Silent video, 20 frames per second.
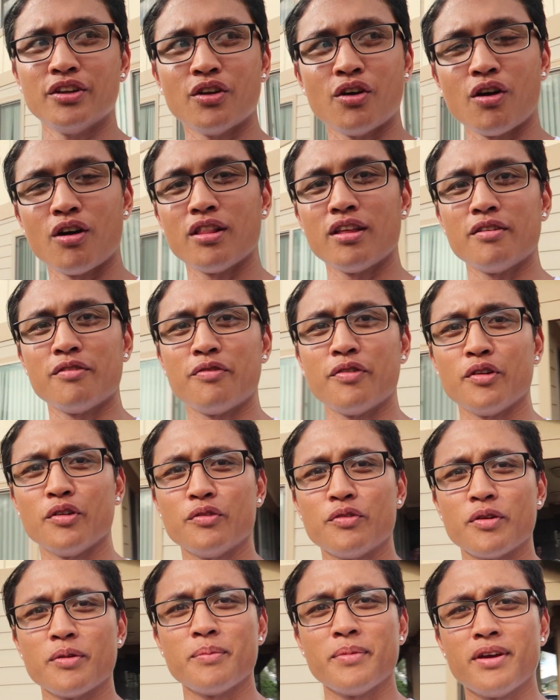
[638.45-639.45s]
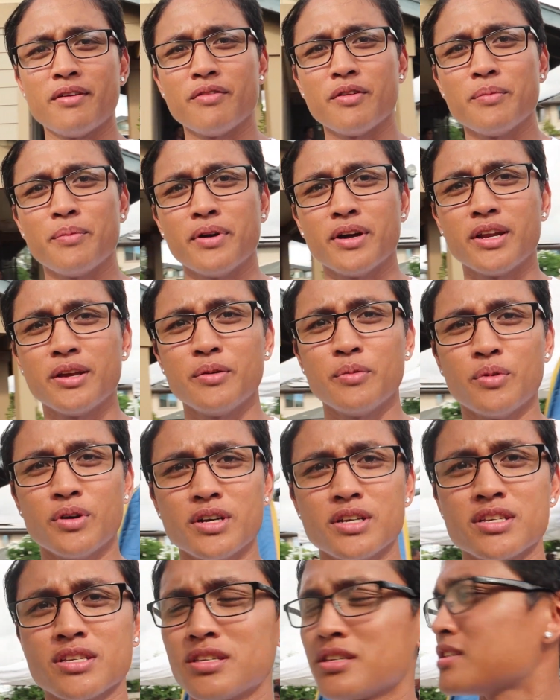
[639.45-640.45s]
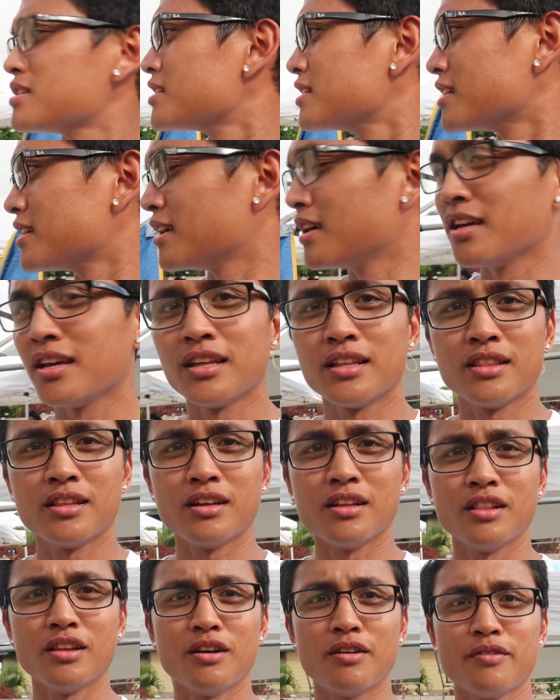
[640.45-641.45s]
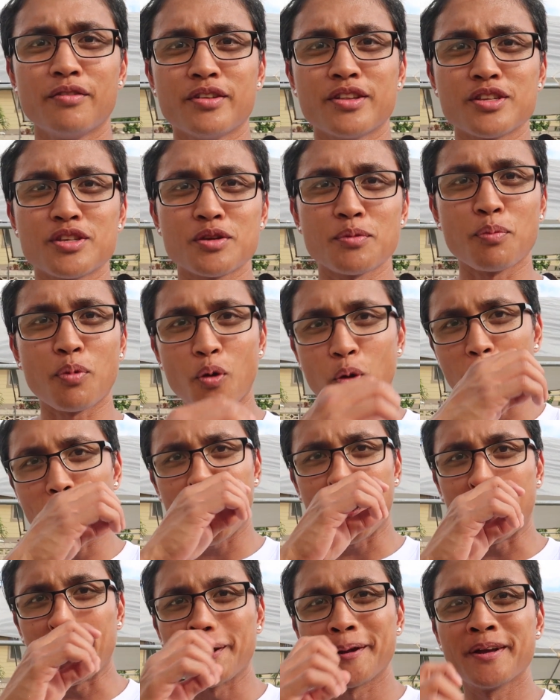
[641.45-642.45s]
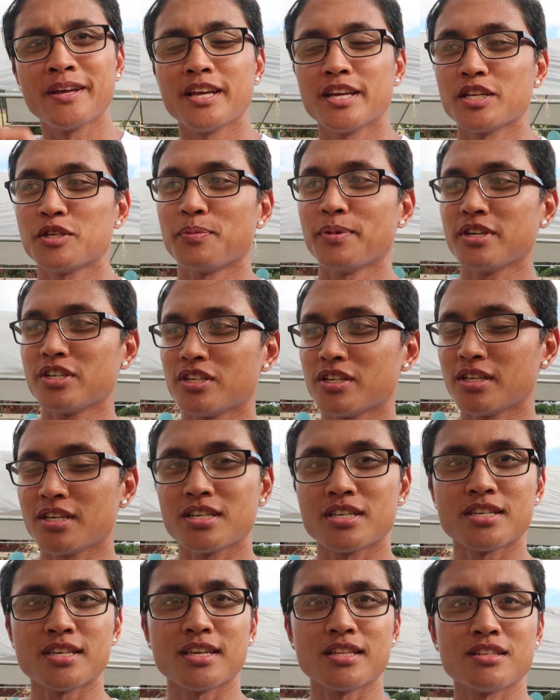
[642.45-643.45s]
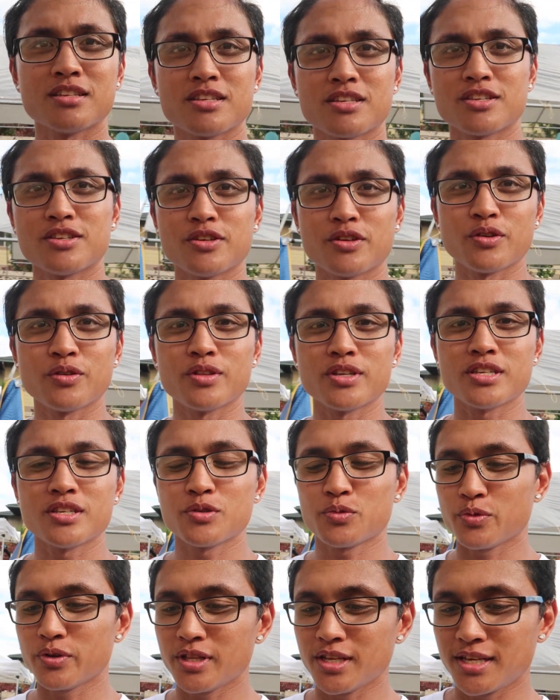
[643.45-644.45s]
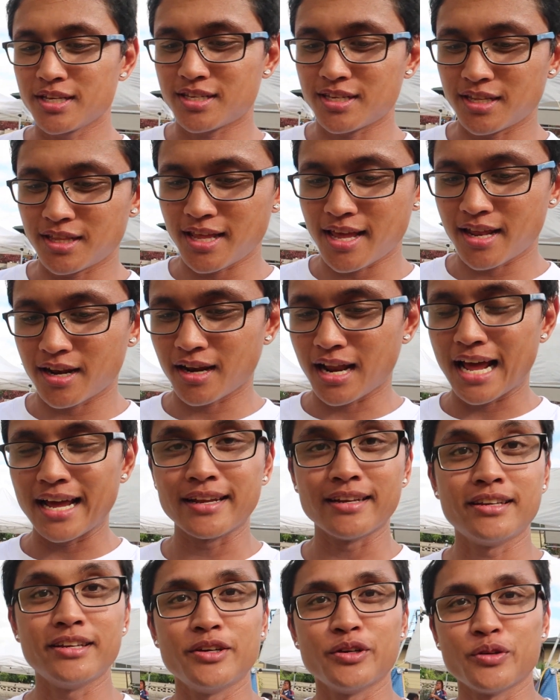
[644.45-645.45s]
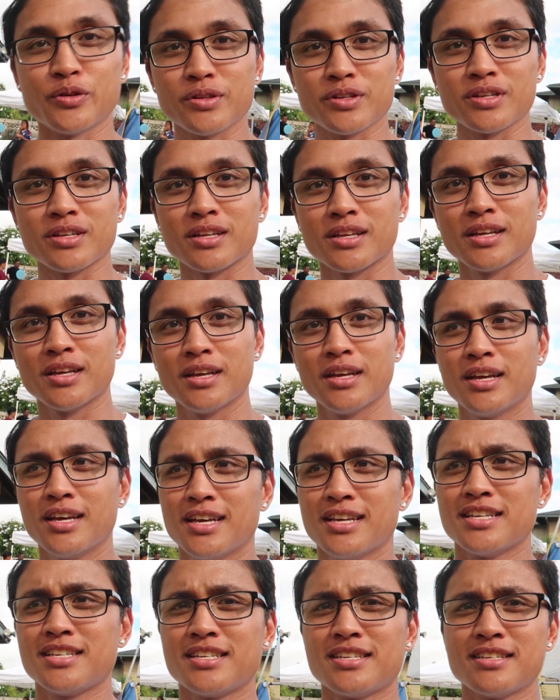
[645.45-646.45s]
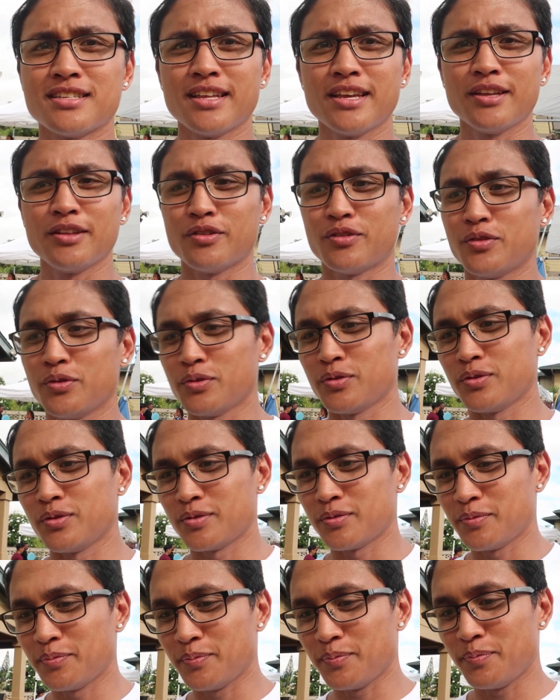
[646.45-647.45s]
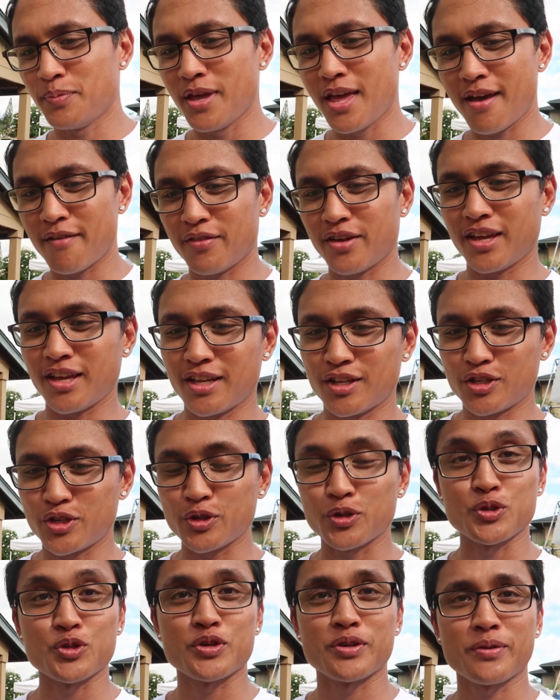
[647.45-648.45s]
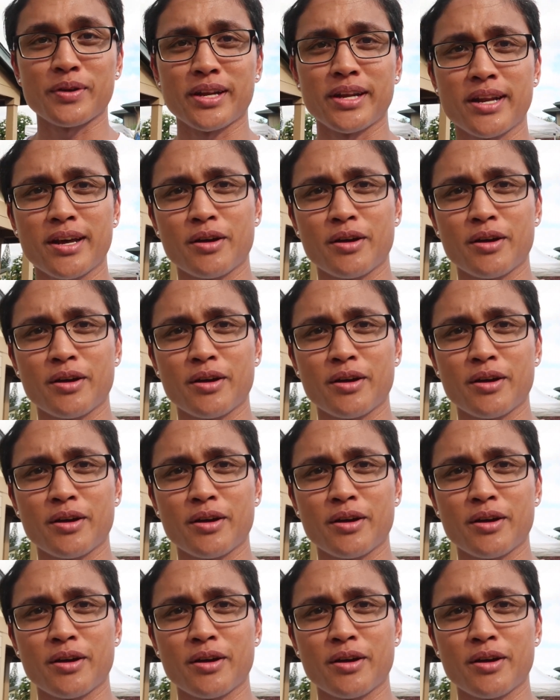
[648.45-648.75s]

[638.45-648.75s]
You know, all I felt from everybody was the love and support especially since you know this really isn't an ideal state to be having children right